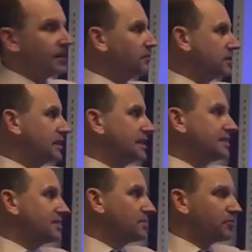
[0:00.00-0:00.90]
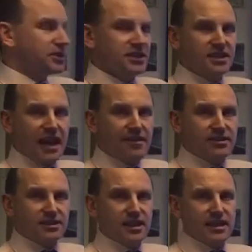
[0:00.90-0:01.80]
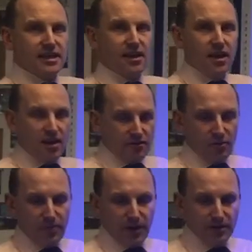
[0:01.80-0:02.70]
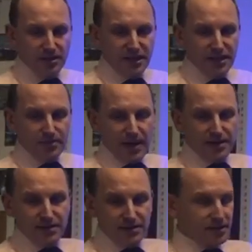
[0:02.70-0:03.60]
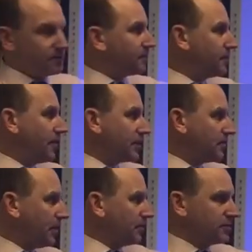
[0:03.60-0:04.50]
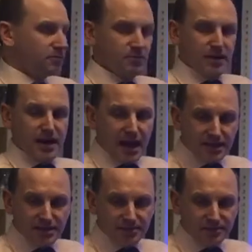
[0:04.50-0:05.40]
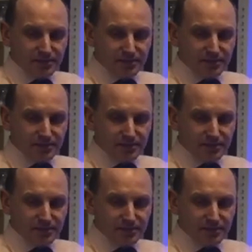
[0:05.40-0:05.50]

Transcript: which leads to the British guarantee for Polish independence, knowing that Poland would be next,